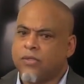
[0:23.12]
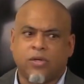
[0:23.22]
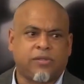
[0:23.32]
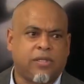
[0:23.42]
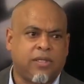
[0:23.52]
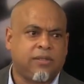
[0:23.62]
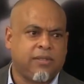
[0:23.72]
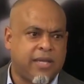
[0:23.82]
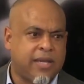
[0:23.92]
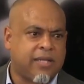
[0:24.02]
Ursula?
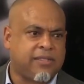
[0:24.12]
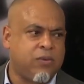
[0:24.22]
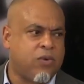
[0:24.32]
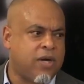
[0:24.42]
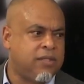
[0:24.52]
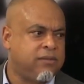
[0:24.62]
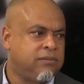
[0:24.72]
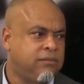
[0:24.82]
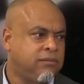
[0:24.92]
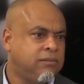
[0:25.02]
Yeah, I see one.
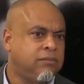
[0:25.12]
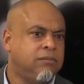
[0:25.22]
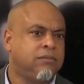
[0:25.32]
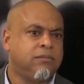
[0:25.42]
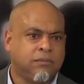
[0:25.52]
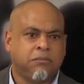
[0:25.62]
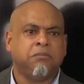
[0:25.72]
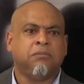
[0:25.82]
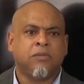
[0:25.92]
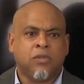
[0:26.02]

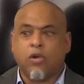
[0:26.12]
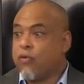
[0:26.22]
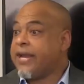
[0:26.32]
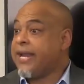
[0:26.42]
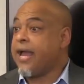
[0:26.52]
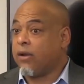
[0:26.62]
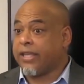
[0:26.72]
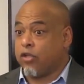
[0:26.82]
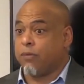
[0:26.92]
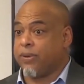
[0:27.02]
No, right now.
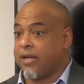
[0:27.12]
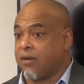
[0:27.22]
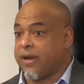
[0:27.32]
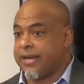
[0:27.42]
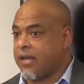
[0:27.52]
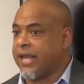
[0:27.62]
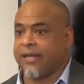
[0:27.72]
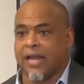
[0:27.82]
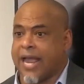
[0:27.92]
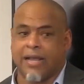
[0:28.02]
Like you could bring it up right now. Like,
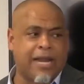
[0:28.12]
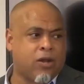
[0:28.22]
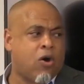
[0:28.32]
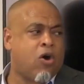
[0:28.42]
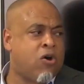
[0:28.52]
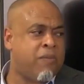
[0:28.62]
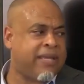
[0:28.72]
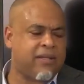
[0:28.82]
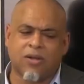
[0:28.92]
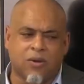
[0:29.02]
nah, I got to go home.
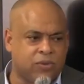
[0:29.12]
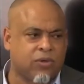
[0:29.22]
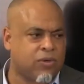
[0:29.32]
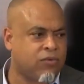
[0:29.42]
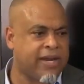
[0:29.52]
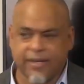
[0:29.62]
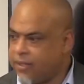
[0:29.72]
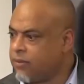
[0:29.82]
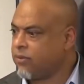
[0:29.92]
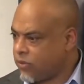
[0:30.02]
No, right now.
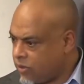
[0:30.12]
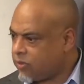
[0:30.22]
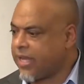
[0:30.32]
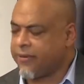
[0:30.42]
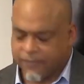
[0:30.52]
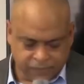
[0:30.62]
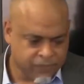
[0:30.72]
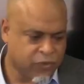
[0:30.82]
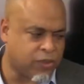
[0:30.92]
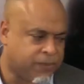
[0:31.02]
Okay,
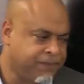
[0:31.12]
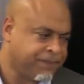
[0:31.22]
cool.